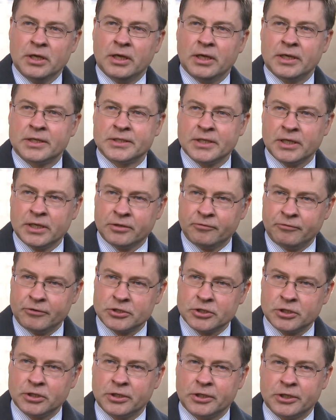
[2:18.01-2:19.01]
exact
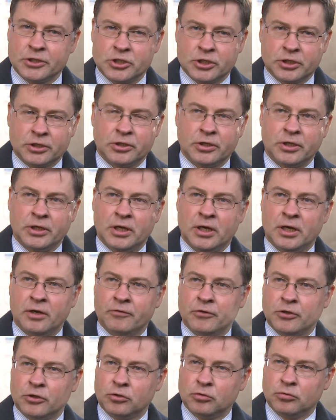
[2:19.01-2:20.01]
fiscal trajectory
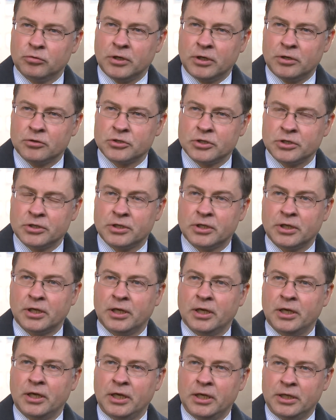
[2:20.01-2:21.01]
after
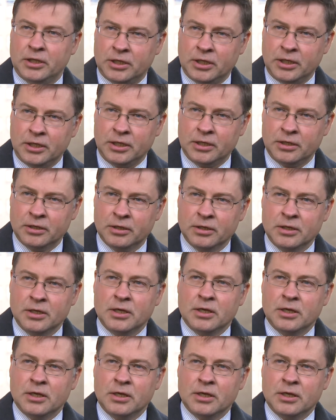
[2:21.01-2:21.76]
2018.